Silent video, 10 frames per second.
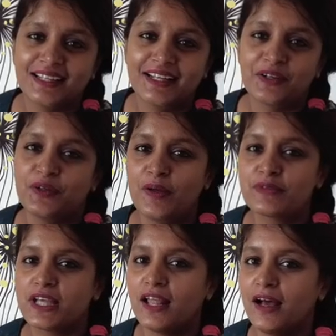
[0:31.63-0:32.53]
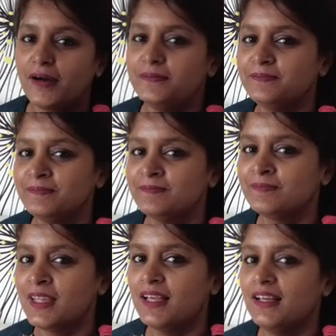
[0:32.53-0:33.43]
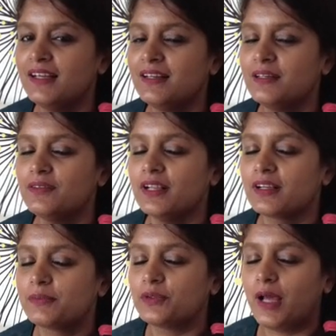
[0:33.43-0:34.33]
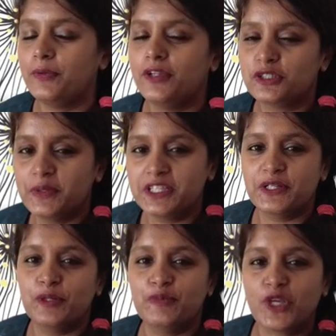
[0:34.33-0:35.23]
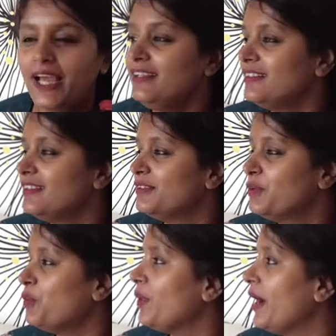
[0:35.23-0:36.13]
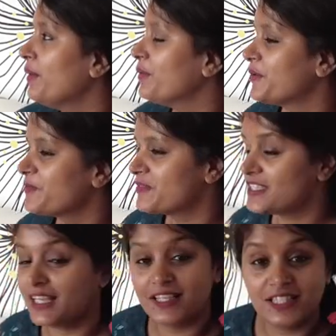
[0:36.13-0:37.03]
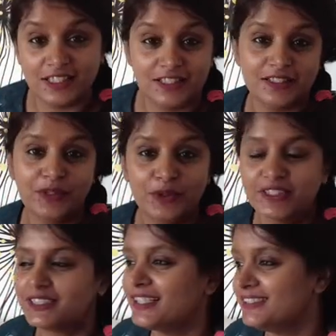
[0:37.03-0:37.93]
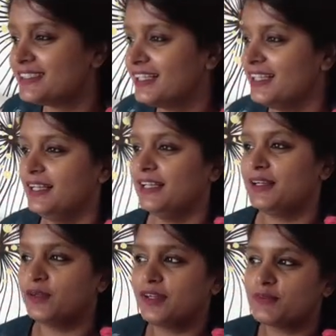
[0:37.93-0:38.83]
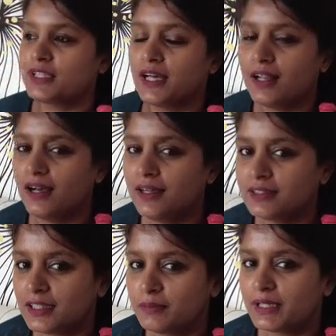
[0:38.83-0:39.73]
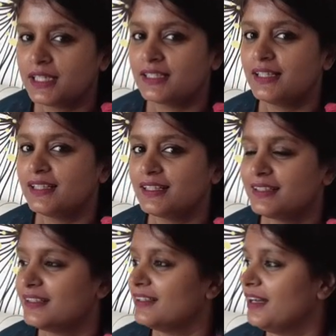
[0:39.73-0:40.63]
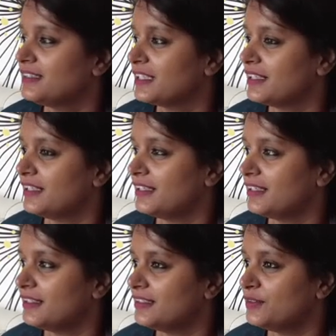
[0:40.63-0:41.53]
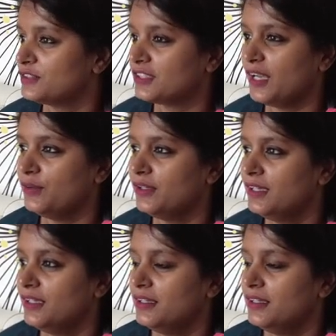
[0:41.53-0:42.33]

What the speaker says: Ellarigoo namaskara. Welcome to Rapid Rashmi's YouTube channel. Oh wow. Seriously, this is a coincidence. Ellarigoo namaskara. Antarme kadre aache kade there was cloud.